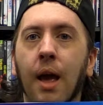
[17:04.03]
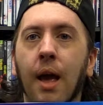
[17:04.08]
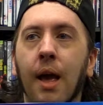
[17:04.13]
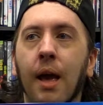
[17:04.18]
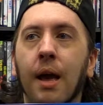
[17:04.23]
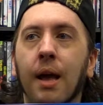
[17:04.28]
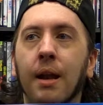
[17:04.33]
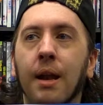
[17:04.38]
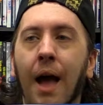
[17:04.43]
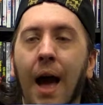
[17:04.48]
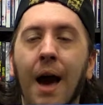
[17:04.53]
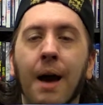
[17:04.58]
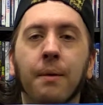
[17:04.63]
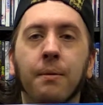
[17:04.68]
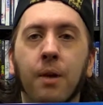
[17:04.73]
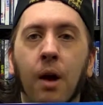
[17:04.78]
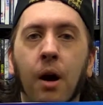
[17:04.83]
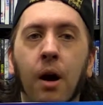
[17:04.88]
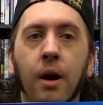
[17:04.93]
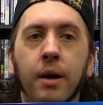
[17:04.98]
and
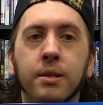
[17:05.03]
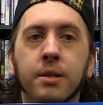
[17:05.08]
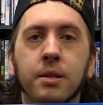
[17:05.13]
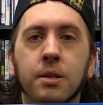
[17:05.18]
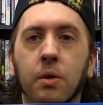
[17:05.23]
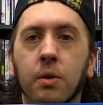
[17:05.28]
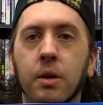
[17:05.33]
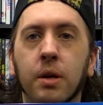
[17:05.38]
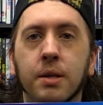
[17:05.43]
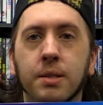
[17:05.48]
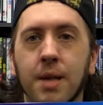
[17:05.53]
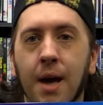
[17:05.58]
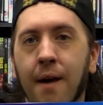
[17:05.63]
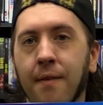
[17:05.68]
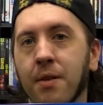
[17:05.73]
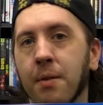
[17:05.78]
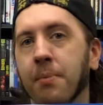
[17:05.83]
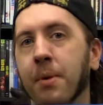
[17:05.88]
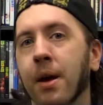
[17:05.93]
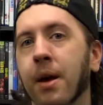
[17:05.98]
at cost, so he doesn't
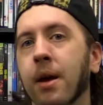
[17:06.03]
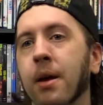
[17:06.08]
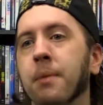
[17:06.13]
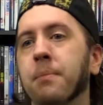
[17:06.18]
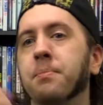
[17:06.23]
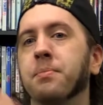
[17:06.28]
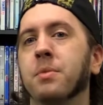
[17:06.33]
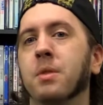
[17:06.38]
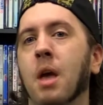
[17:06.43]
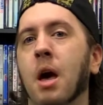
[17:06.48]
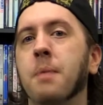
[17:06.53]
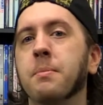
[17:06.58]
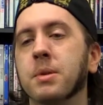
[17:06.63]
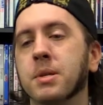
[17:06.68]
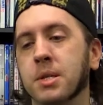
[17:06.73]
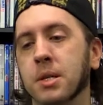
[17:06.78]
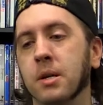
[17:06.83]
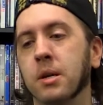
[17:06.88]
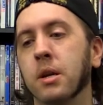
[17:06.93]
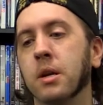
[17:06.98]
have to pay a
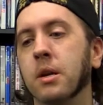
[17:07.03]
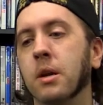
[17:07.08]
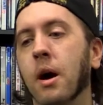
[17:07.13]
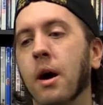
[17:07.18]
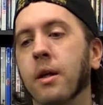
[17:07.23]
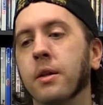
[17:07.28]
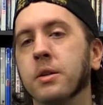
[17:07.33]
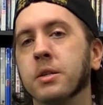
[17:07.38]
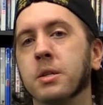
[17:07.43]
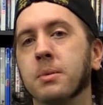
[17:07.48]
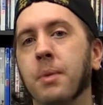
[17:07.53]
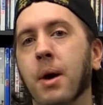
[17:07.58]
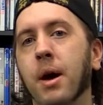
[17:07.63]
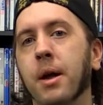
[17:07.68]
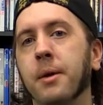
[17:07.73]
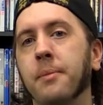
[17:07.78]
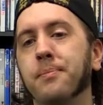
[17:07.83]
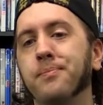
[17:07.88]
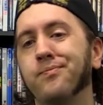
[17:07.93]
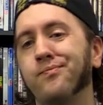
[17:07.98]
bazillion dollars
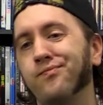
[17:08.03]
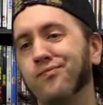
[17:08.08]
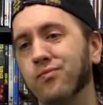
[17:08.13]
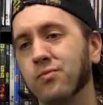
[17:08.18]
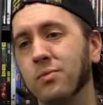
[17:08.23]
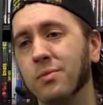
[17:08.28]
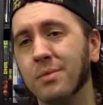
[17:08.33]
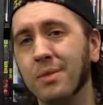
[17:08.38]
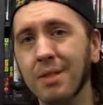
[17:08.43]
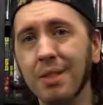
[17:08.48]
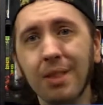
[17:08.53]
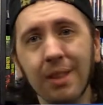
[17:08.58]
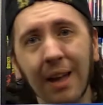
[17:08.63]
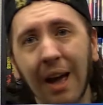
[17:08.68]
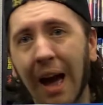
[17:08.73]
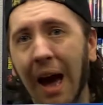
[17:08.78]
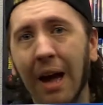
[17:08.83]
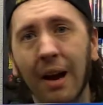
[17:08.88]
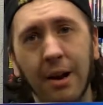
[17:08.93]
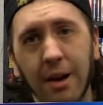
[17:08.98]
about it.
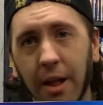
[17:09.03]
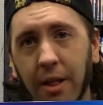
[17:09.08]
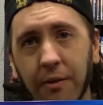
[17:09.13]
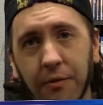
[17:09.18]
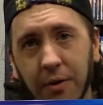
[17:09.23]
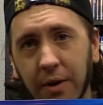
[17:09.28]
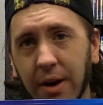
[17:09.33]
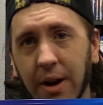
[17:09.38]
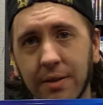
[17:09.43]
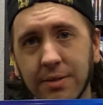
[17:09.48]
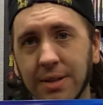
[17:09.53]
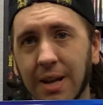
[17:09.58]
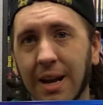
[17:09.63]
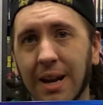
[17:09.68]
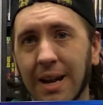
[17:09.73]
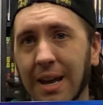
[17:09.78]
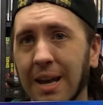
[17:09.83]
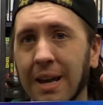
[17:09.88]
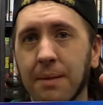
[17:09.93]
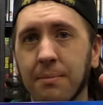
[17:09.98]
I had another friend I was going
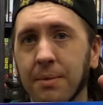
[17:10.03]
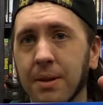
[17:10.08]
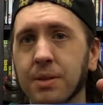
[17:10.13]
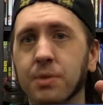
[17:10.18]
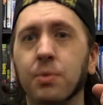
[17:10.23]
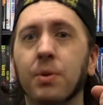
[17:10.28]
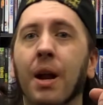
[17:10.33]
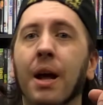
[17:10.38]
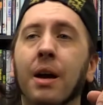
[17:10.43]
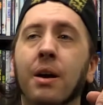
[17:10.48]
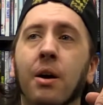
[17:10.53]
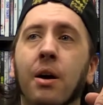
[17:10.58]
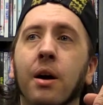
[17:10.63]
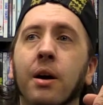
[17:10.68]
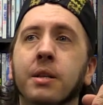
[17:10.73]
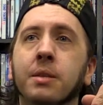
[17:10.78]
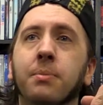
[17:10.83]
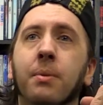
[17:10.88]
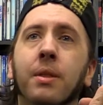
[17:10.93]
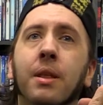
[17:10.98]
to get him this one at
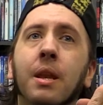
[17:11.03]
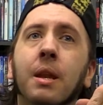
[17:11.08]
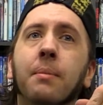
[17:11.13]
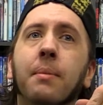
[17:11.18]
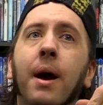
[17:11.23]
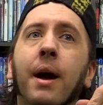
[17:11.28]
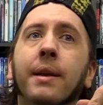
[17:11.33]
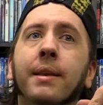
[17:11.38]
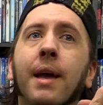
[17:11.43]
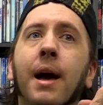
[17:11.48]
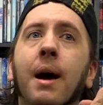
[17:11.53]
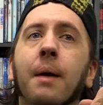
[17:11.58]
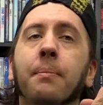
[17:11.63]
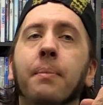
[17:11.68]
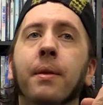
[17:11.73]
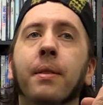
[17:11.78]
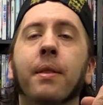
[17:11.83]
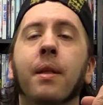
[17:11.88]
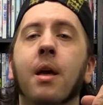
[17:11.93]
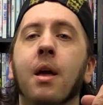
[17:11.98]
cost, but then he backed out.
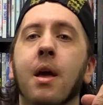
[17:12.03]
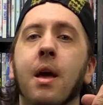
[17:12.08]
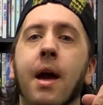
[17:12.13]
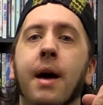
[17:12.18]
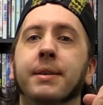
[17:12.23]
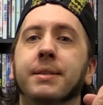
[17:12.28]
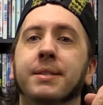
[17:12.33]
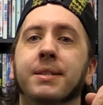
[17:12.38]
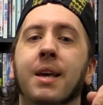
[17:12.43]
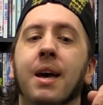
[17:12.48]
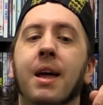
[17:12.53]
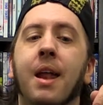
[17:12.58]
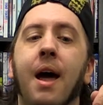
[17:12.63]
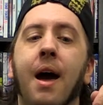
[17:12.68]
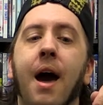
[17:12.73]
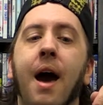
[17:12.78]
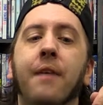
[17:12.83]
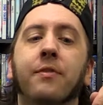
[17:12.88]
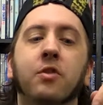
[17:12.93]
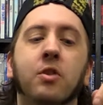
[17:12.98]
But as I said,
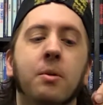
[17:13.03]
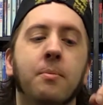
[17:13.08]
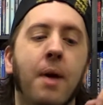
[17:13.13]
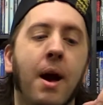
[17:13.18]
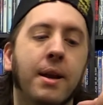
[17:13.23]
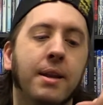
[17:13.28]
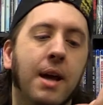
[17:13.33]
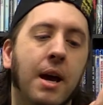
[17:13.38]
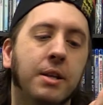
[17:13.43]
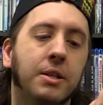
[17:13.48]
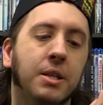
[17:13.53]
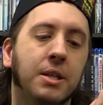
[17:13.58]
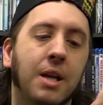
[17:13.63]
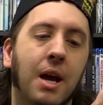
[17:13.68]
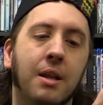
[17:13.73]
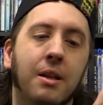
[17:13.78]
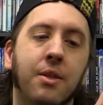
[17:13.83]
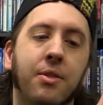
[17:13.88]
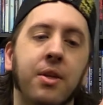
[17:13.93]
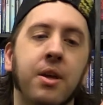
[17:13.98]
after he backed out, I just
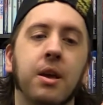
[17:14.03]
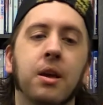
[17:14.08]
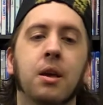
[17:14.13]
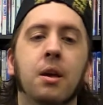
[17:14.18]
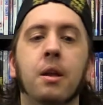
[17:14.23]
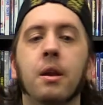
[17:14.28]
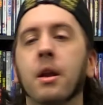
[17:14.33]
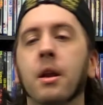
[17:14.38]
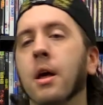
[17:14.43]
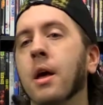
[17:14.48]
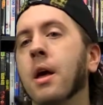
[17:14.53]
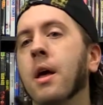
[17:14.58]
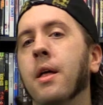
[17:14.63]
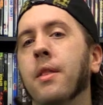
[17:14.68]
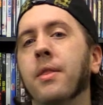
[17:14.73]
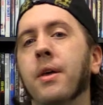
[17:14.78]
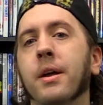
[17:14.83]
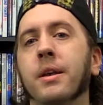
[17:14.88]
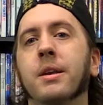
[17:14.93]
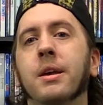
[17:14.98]
got to thinking
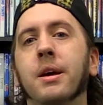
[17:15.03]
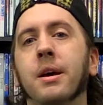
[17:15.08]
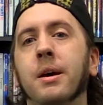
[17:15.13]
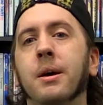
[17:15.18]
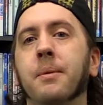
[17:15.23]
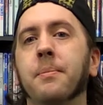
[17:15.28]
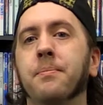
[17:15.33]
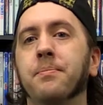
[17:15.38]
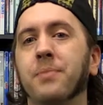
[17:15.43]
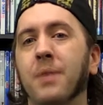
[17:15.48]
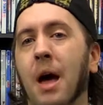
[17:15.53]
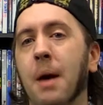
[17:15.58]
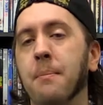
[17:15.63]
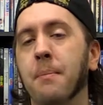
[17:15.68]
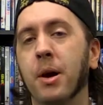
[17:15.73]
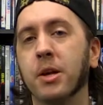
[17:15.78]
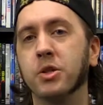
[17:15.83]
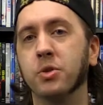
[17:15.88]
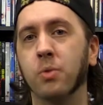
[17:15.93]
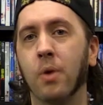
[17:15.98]
that I'd
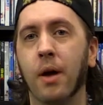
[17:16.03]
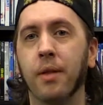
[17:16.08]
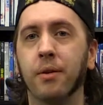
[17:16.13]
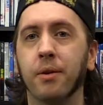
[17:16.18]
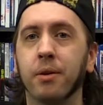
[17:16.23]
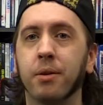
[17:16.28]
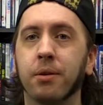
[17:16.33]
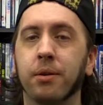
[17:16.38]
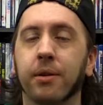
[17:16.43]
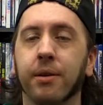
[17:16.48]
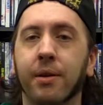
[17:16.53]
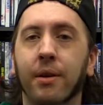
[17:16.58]
much rather